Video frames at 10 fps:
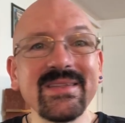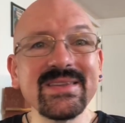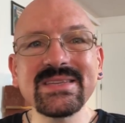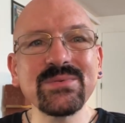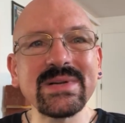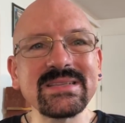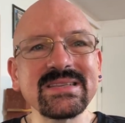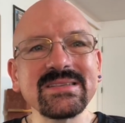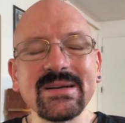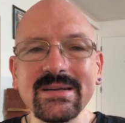This one
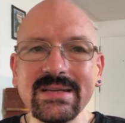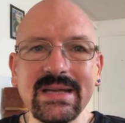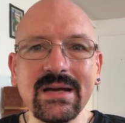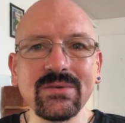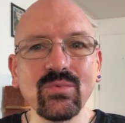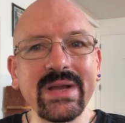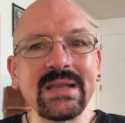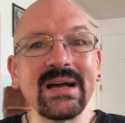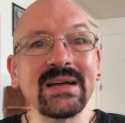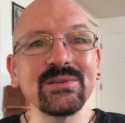started out
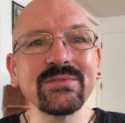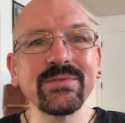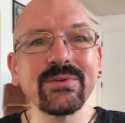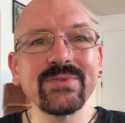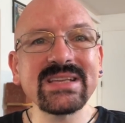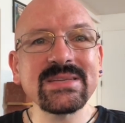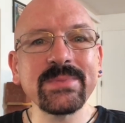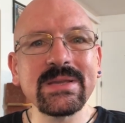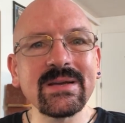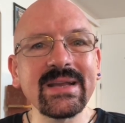when I looked for a
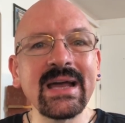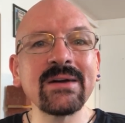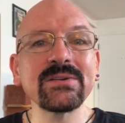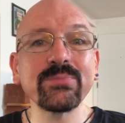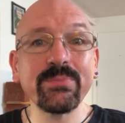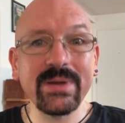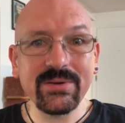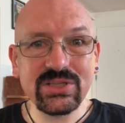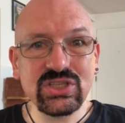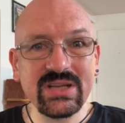recipe on how to
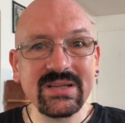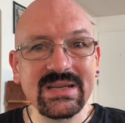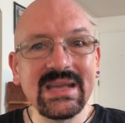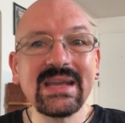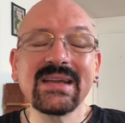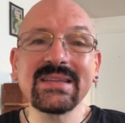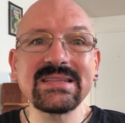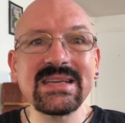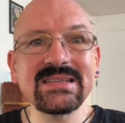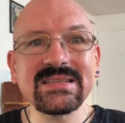prepare a chicken that
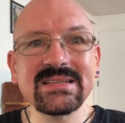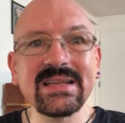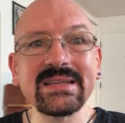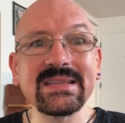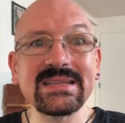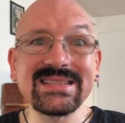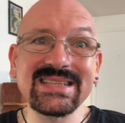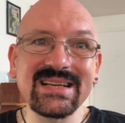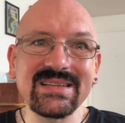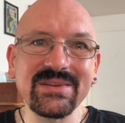tastes like the
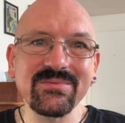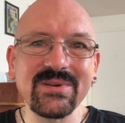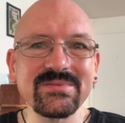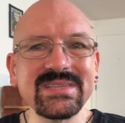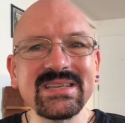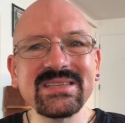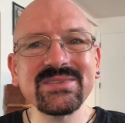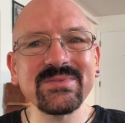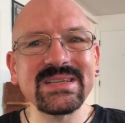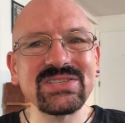deli
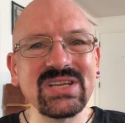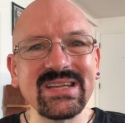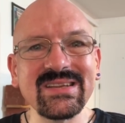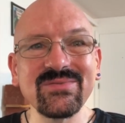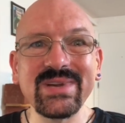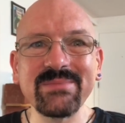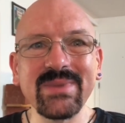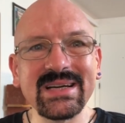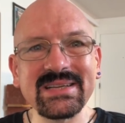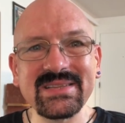rotisserie chicken we
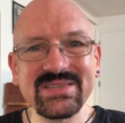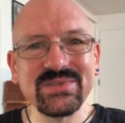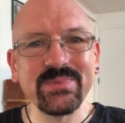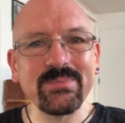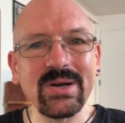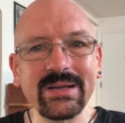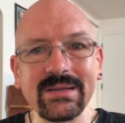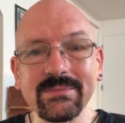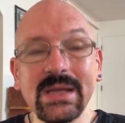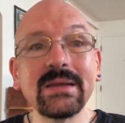buy at the
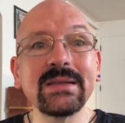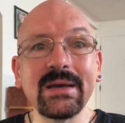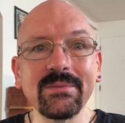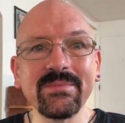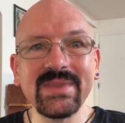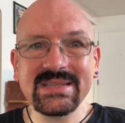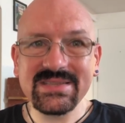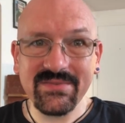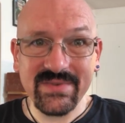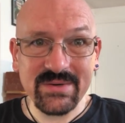supermarket. Now,
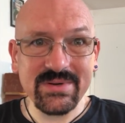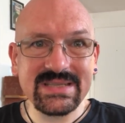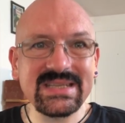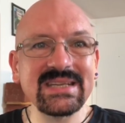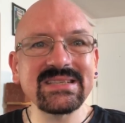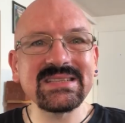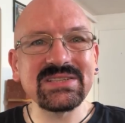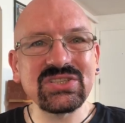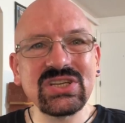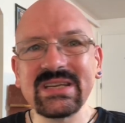that's a very tasty
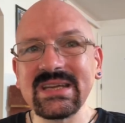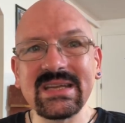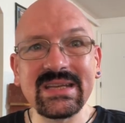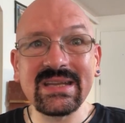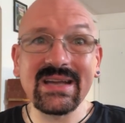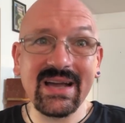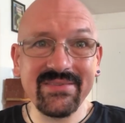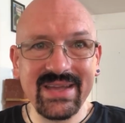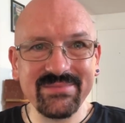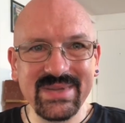chicken, and
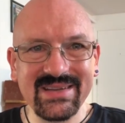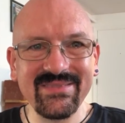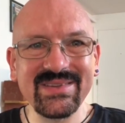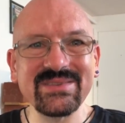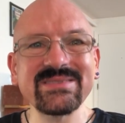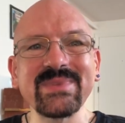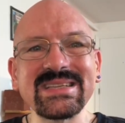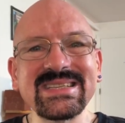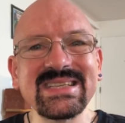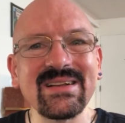I've had many of those
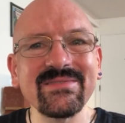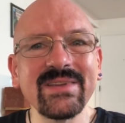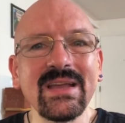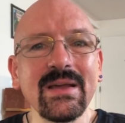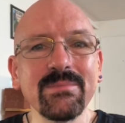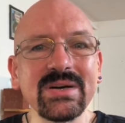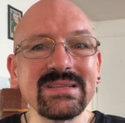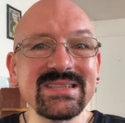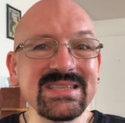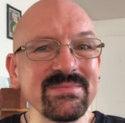myself,
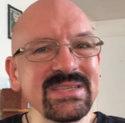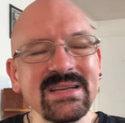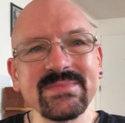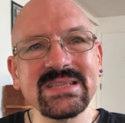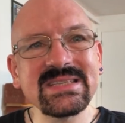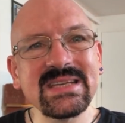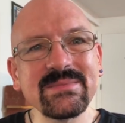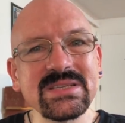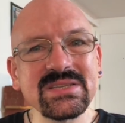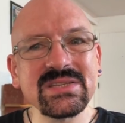but sometimes it
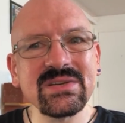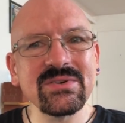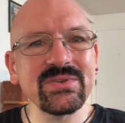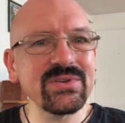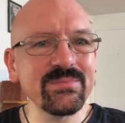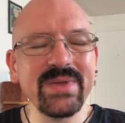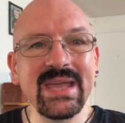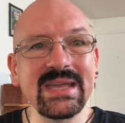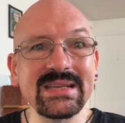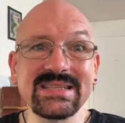seems as though you're
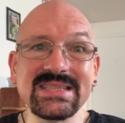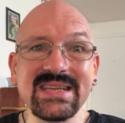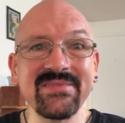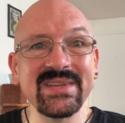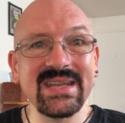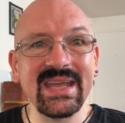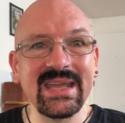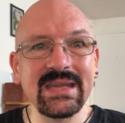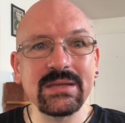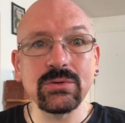paying seven,
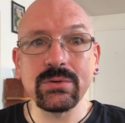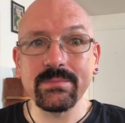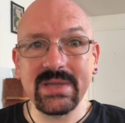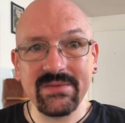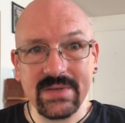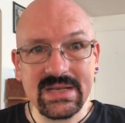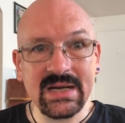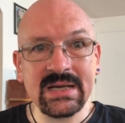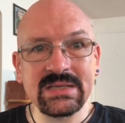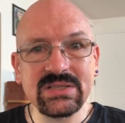eight, or even
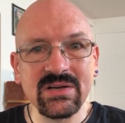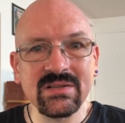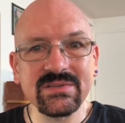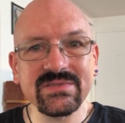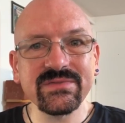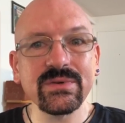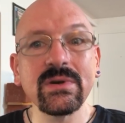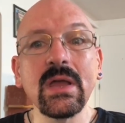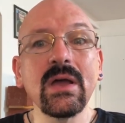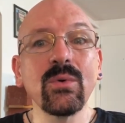nine dollars
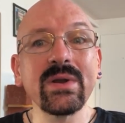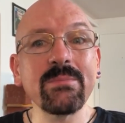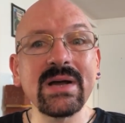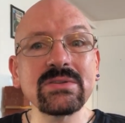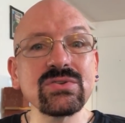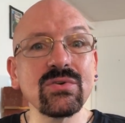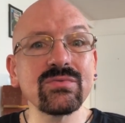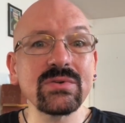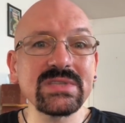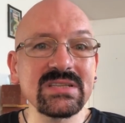for what amounts to a
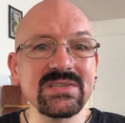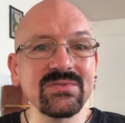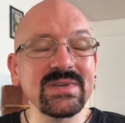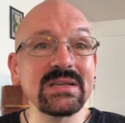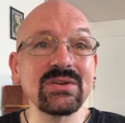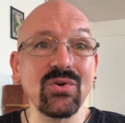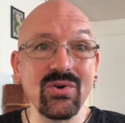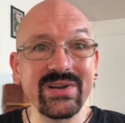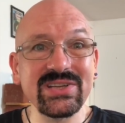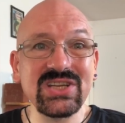rotisserie
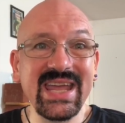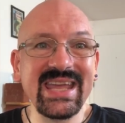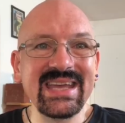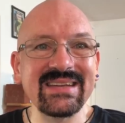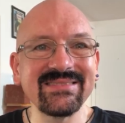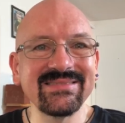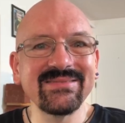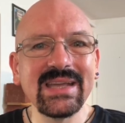Cornish hen.